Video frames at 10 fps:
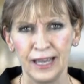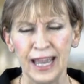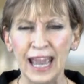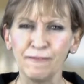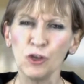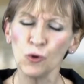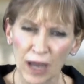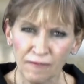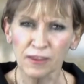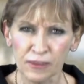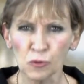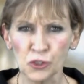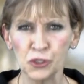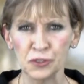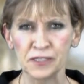Have you ever
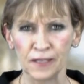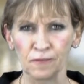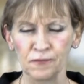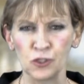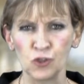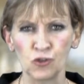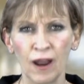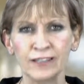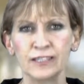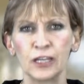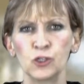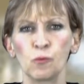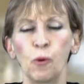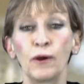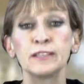thought to yourself that you're trying to get
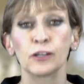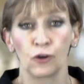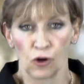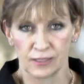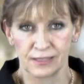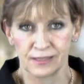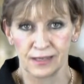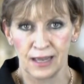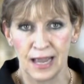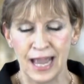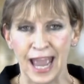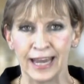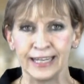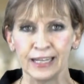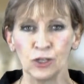your point across
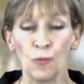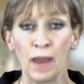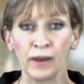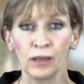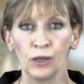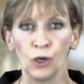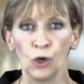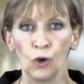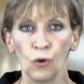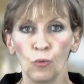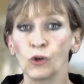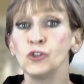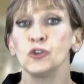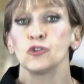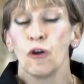and yet no matter
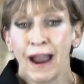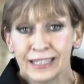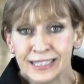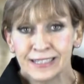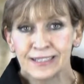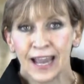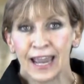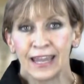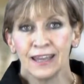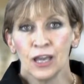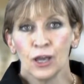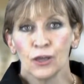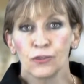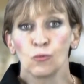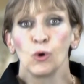what you're trying to say,
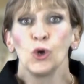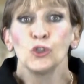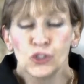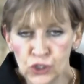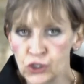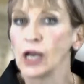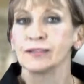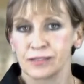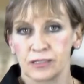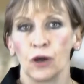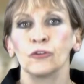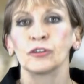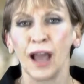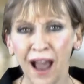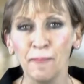the words just
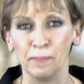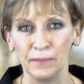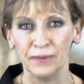don't come?